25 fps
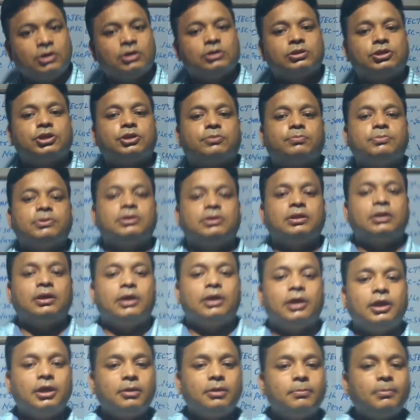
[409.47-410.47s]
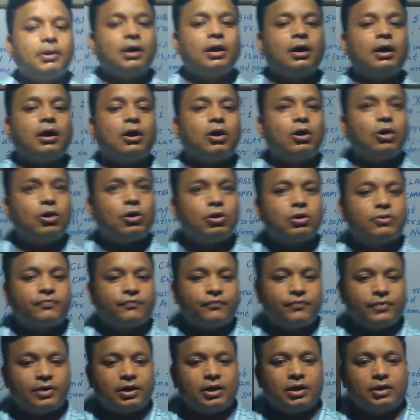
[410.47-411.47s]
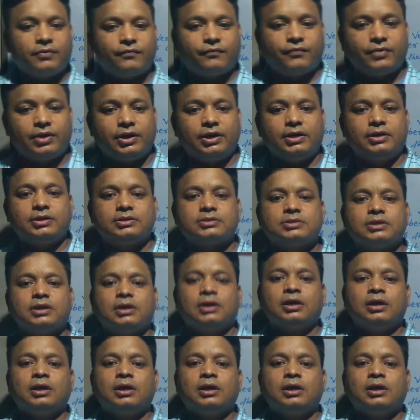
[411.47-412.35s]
It means Hema or her friends